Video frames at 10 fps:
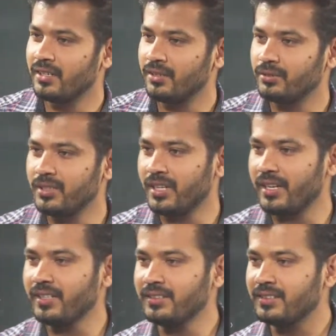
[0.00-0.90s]

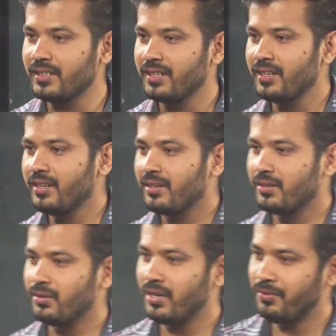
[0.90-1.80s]
Rusikesh.
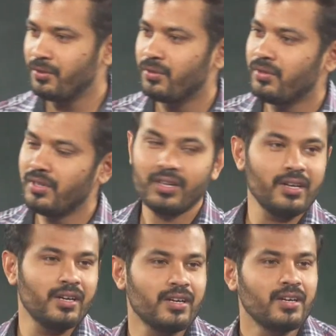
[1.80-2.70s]
Good afternoon.
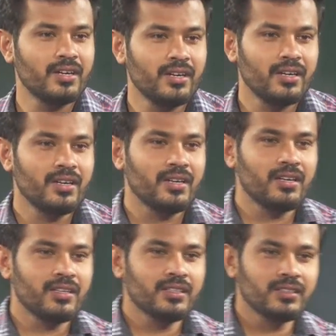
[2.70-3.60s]

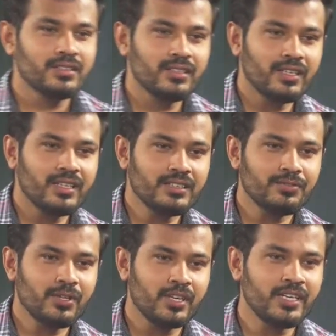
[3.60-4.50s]
So that is
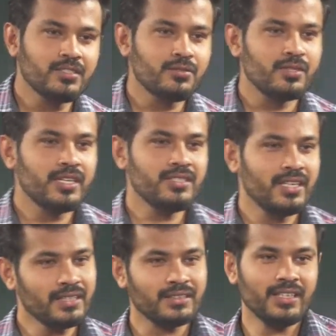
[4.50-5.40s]
for NEET students.
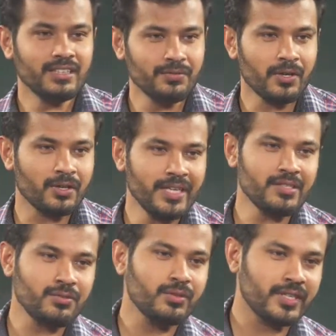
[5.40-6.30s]
Yes, that is for NEET
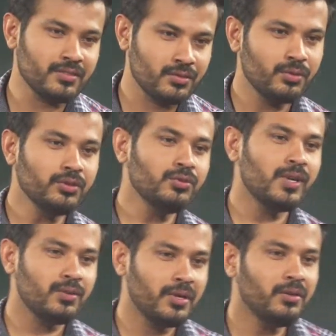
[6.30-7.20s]
students. Those who are
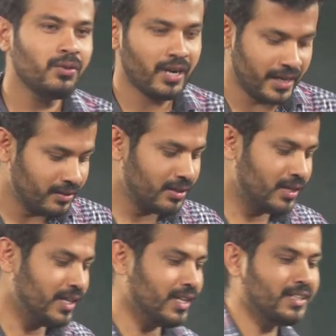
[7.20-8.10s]
going to write the
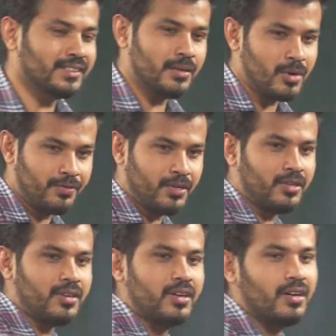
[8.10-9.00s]
NEET exam
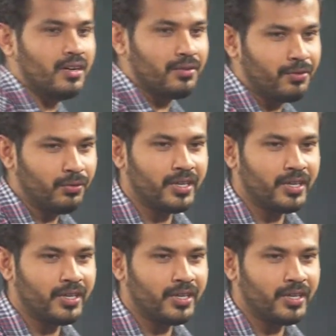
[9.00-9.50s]
after a few